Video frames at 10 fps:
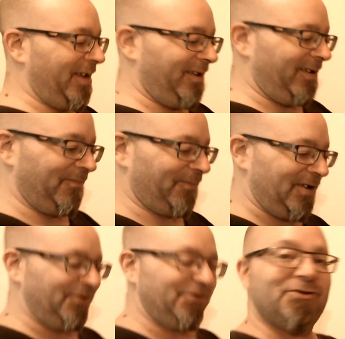Indian
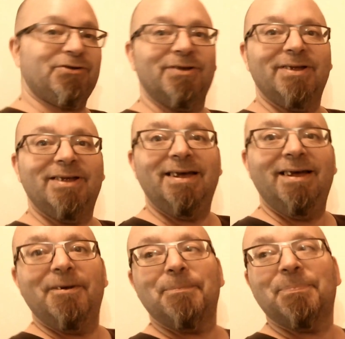friends,
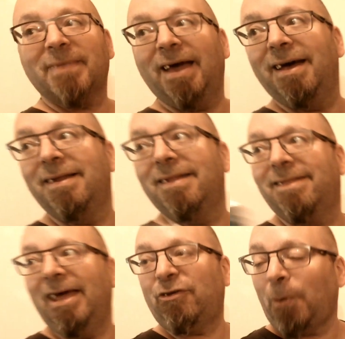and
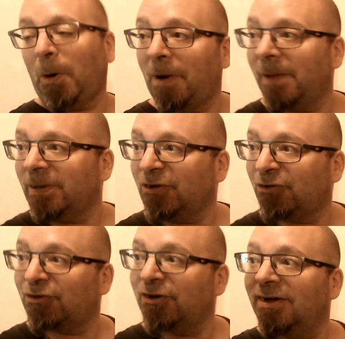they swear by this,
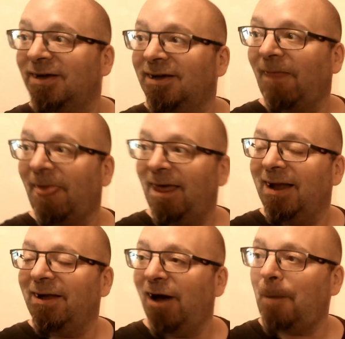
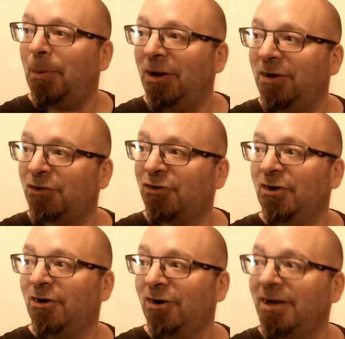not putting this in
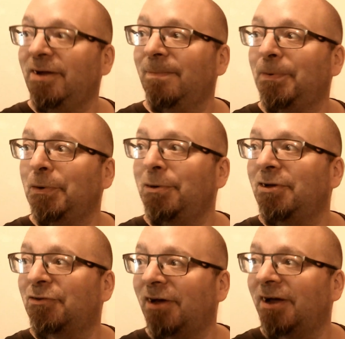your Indian food
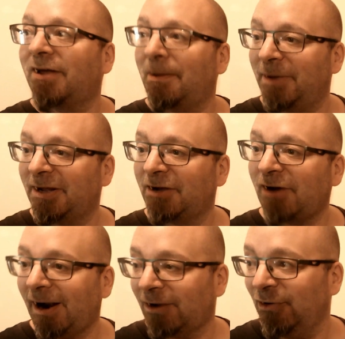is like committing
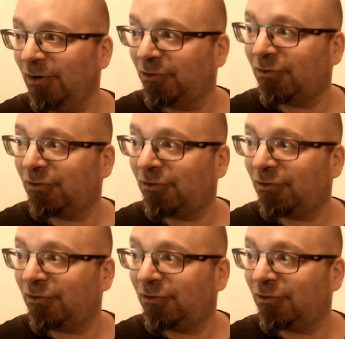sacrilege.